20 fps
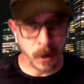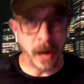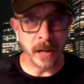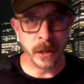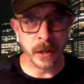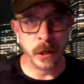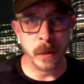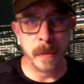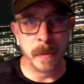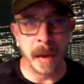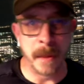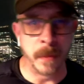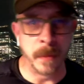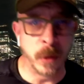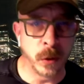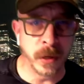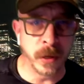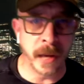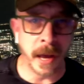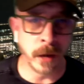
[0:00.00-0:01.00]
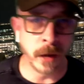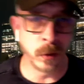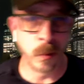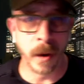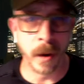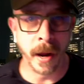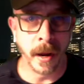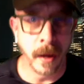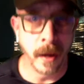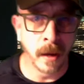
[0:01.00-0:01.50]
to you by Music Xray.
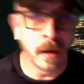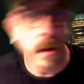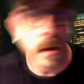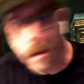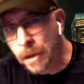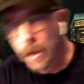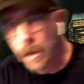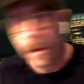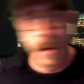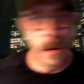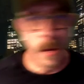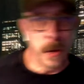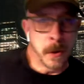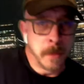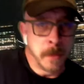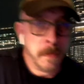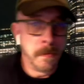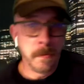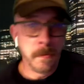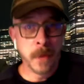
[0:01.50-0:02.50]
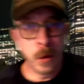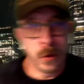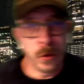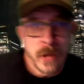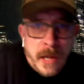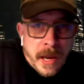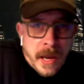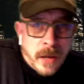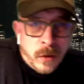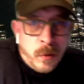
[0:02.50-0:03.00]
Music
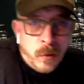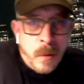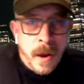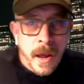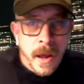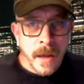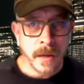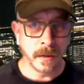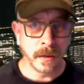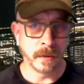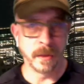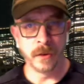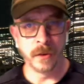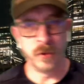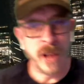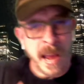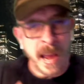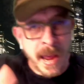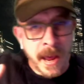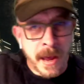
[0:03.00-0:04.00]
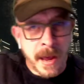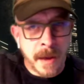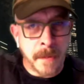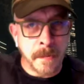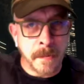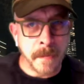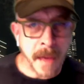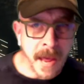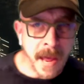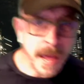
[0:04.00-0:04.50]
Xray is the jam,
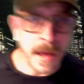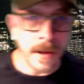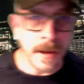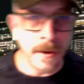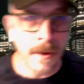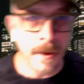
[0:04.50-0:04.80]
man.